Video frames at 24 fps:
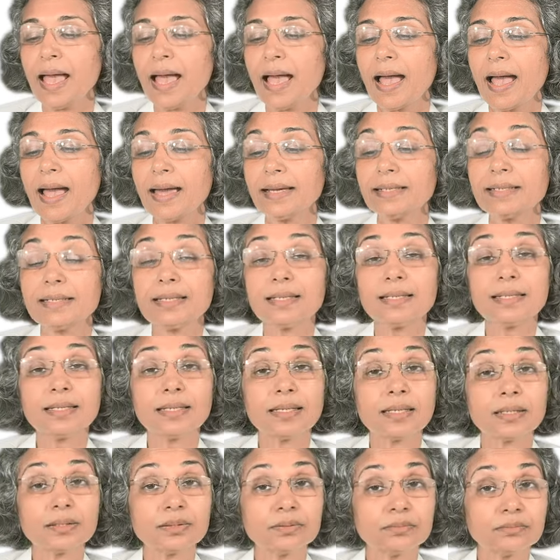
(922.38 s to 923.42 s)
And
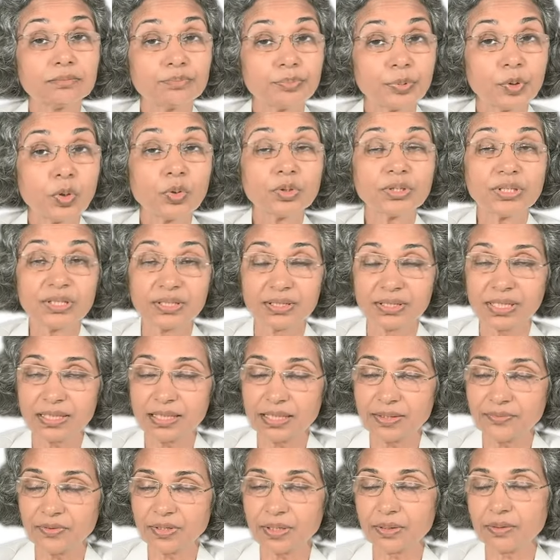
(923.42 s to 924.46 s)
the protein, the
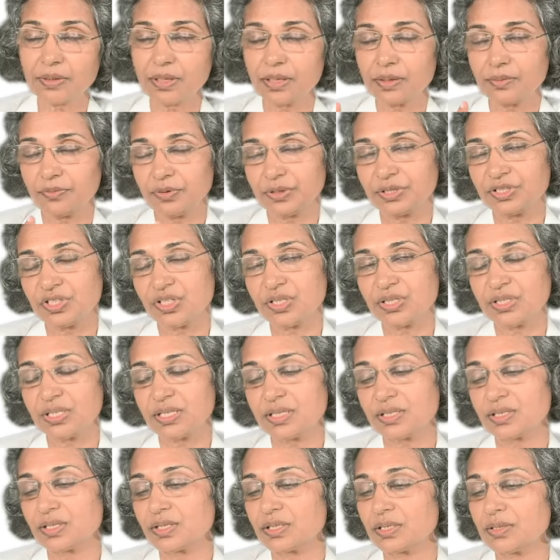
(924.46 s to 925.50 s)
liver function
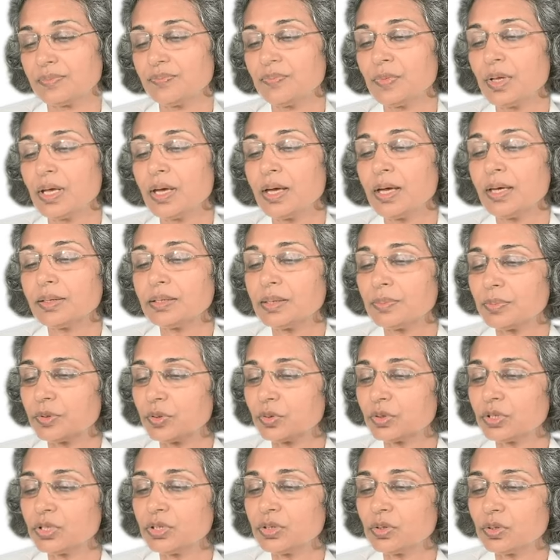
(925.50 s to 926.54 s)
test, the
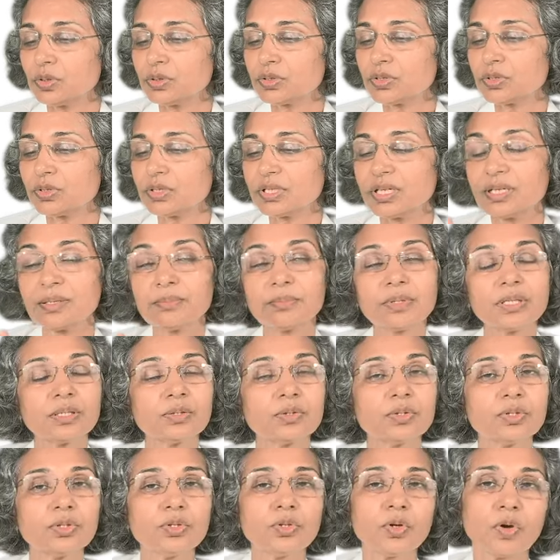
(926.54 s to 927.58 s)
protein also came
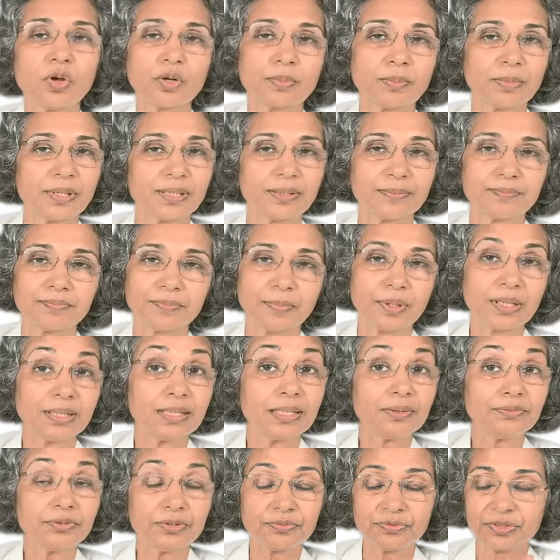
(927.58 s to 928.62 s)
down to normal by the
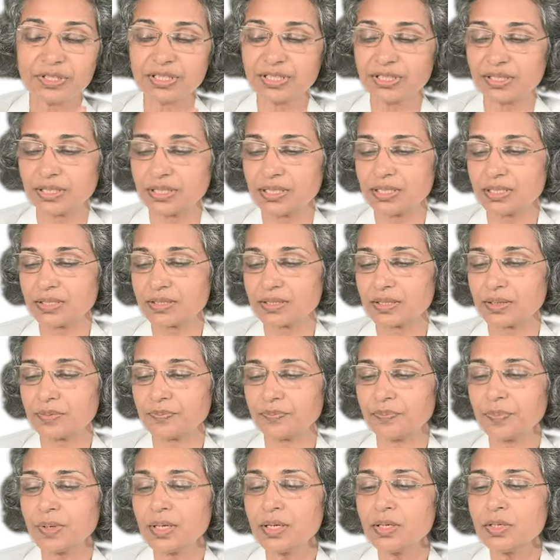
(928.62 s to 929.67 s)
15th day itself.
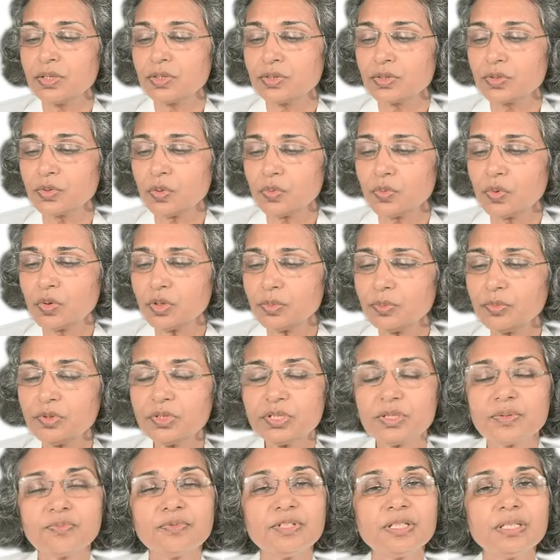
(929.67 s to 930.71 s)
So
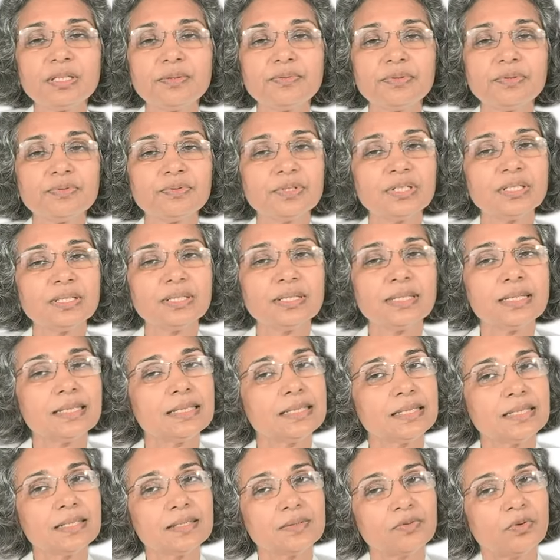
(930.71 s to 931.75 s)
almost within 15
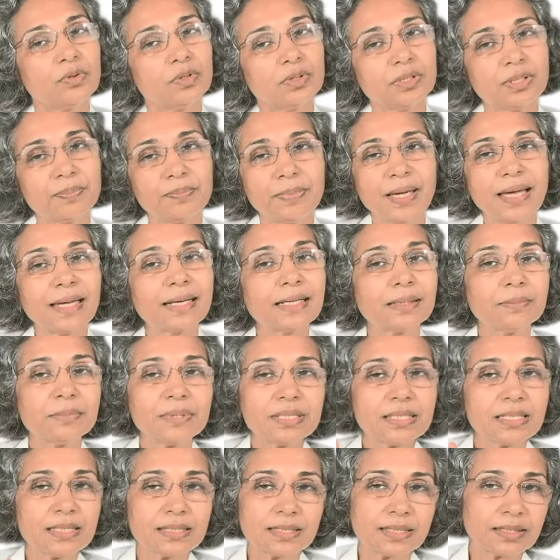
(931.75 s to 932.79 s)
days is all the
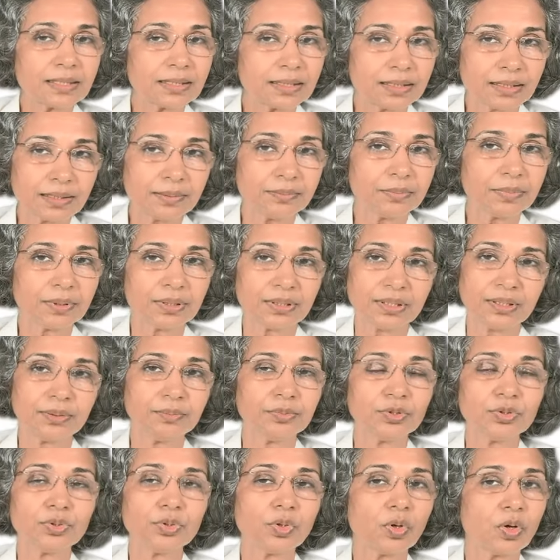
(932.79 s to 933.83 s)
parameters are came
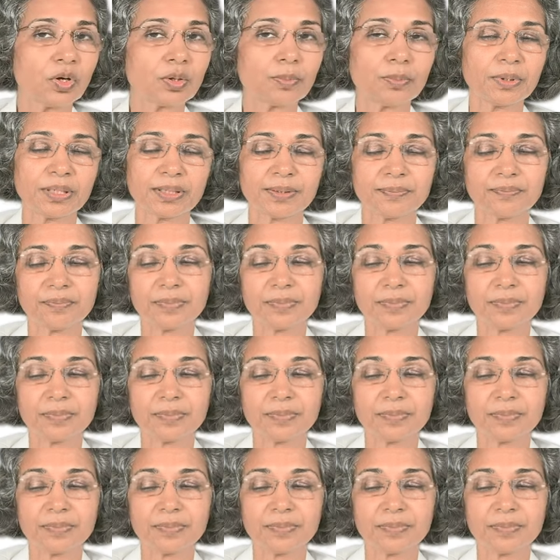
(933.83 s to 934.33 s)
to normal.